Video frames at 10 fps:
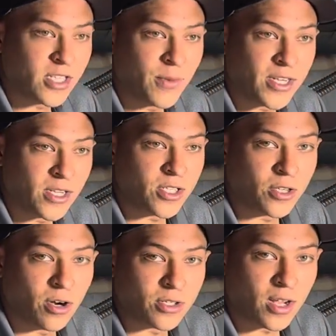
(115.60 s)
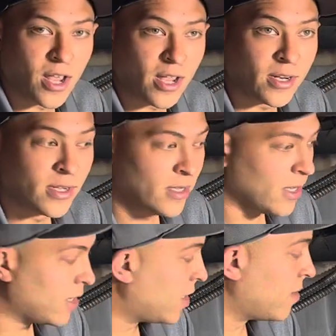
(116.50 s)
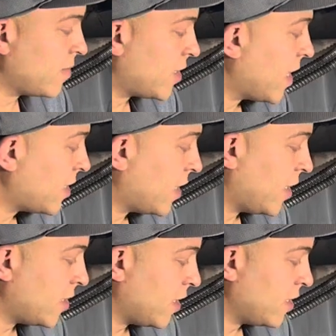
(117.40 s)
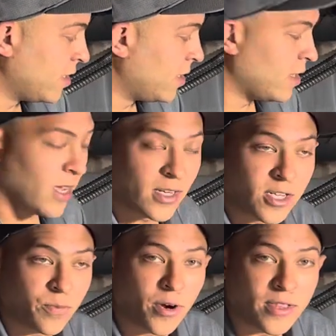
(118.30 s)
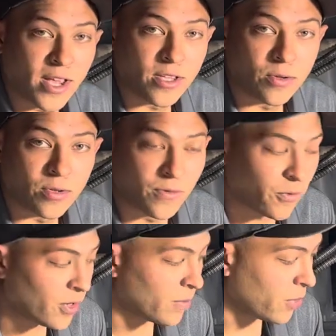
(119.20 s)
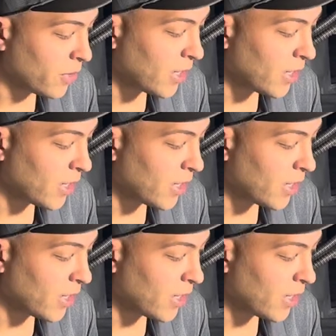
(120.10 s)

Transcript: to my discharge line. It's nice and easy. You just break that union free and pull it